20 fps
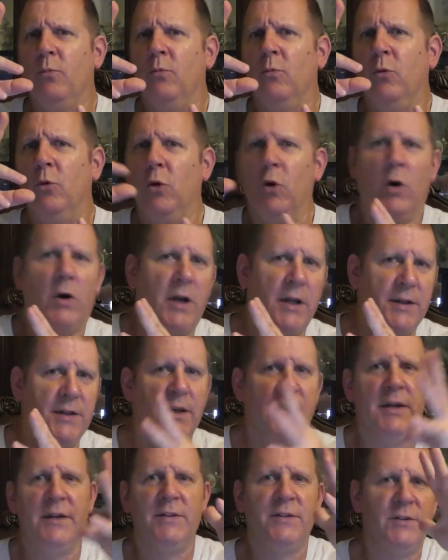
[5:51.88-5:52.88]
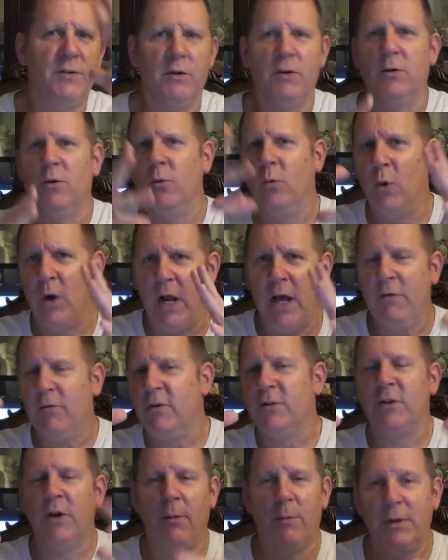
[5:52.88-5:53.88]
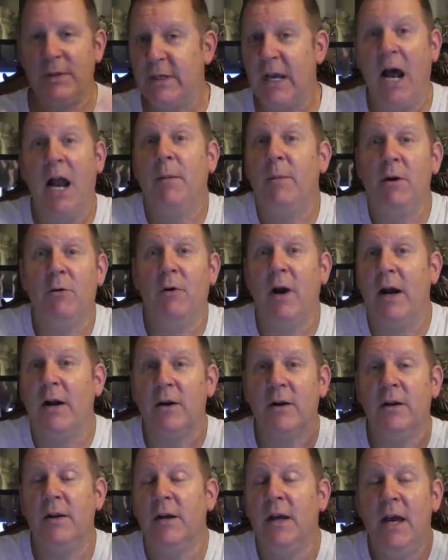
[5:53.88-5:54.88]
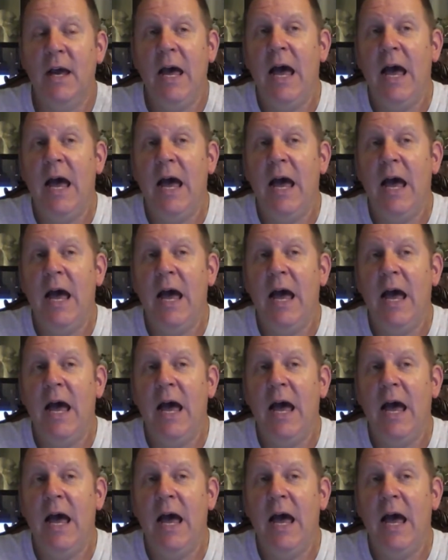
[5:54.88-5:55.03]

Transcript: look at this or whatever. Something it's got to be record.